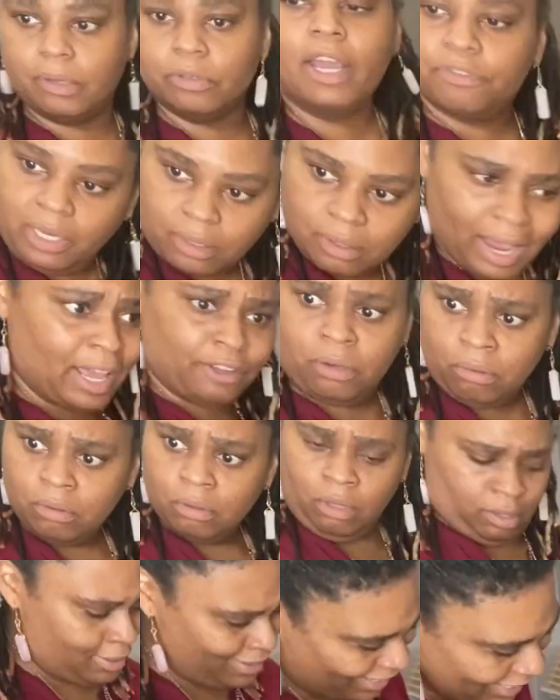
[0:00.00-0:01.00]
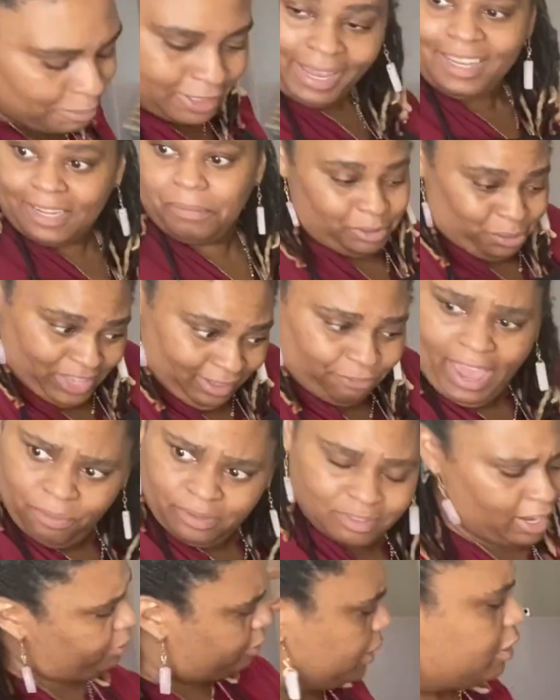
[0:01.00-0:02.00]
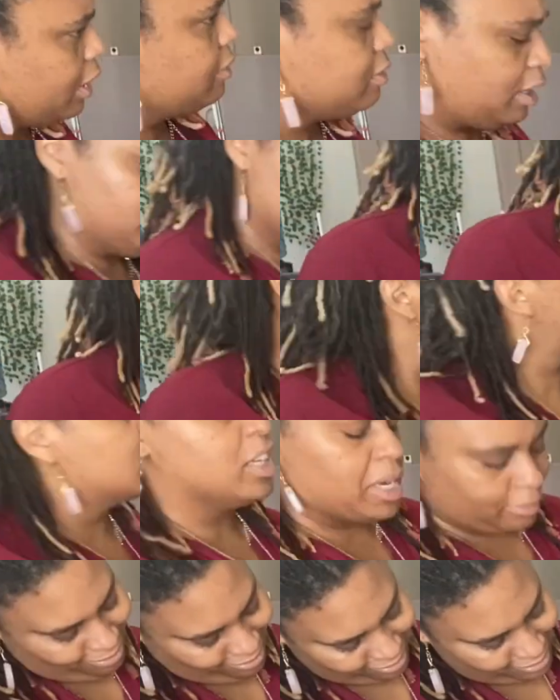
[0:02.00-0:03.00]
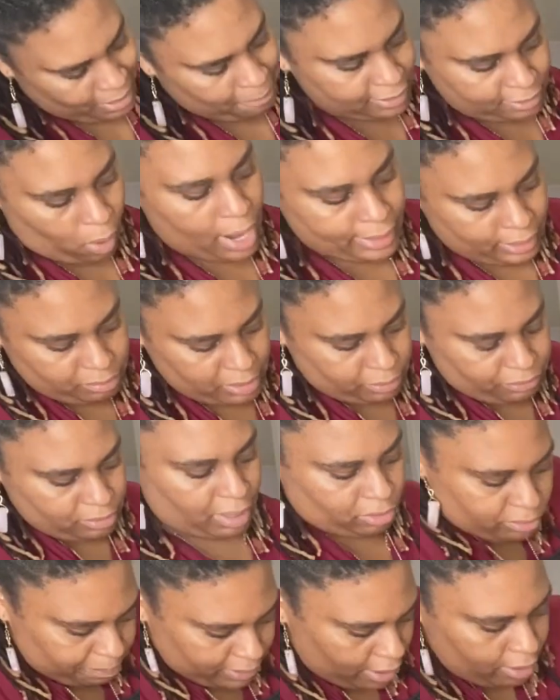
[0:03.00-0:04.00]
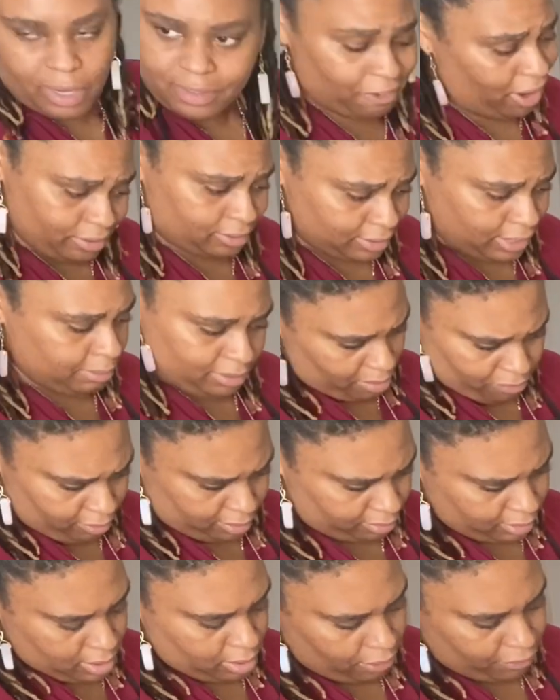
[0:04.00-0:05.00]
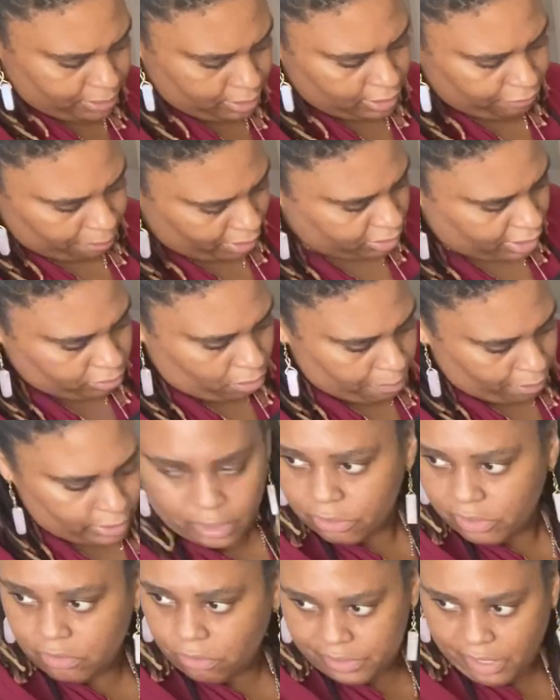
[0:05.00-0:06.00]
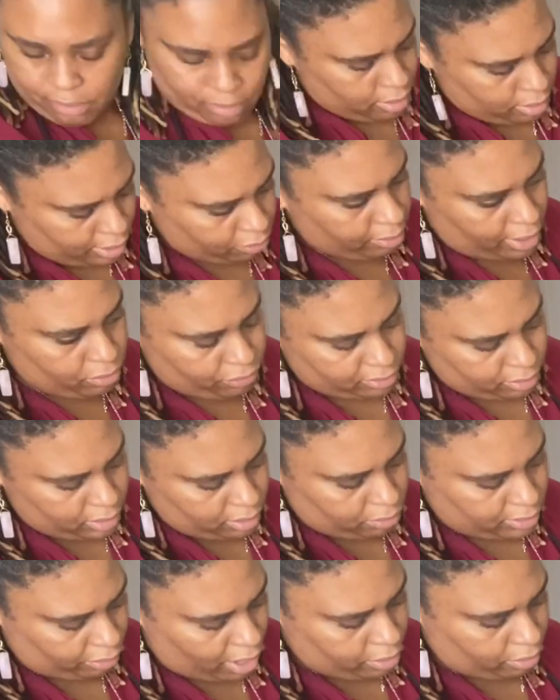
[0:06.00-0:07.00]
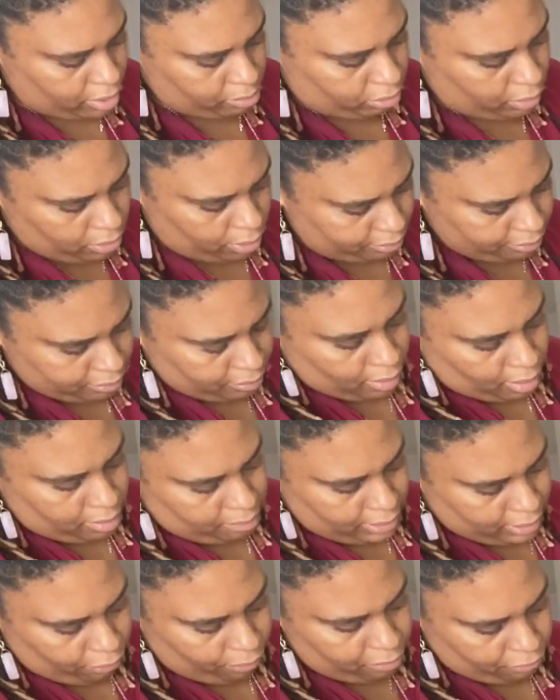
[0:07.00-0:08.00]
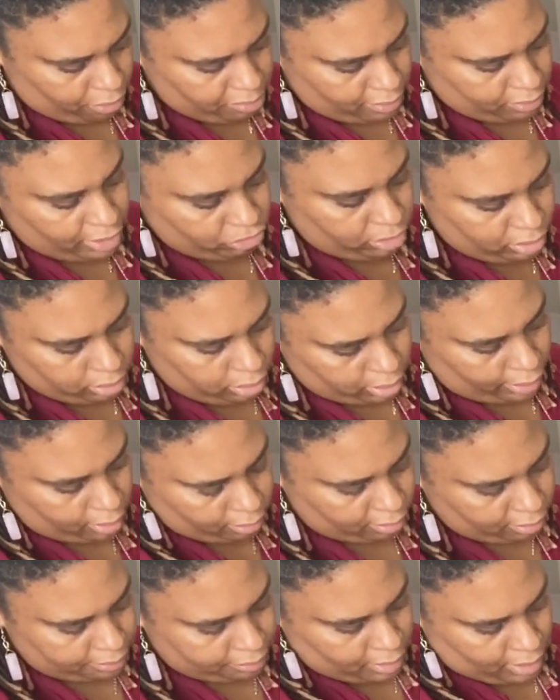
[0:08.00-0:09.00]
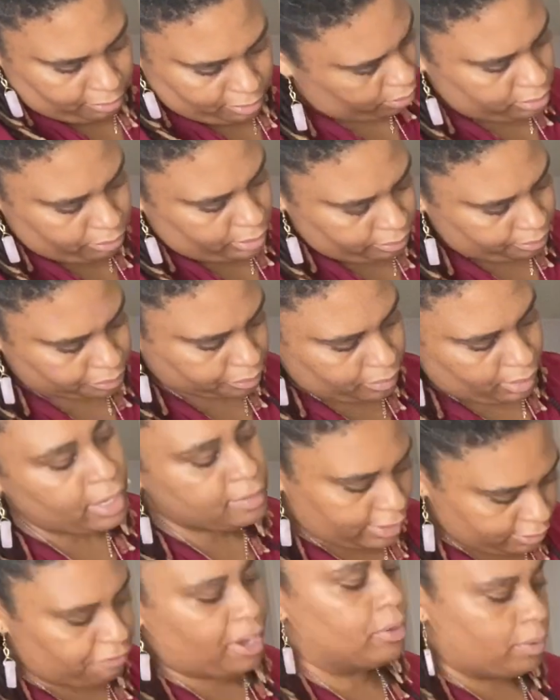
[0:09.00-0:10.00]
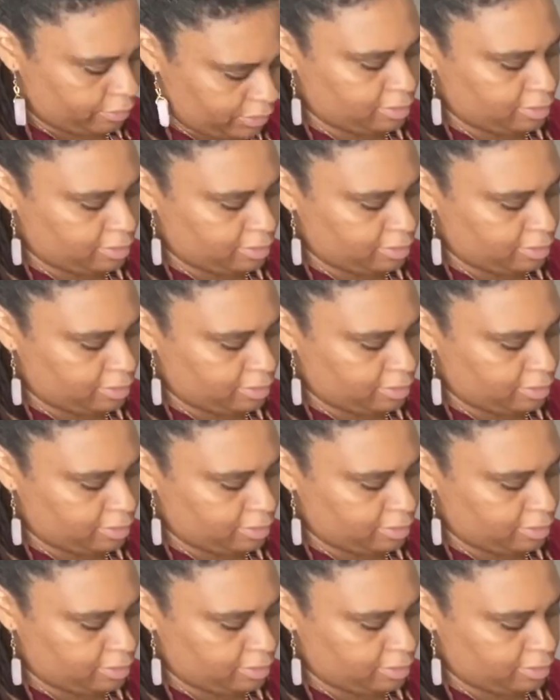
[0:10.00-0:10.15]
we would call it. It's not kinky, it's curly, so it would be considered like a 3A maybe. So it's a very loose curl,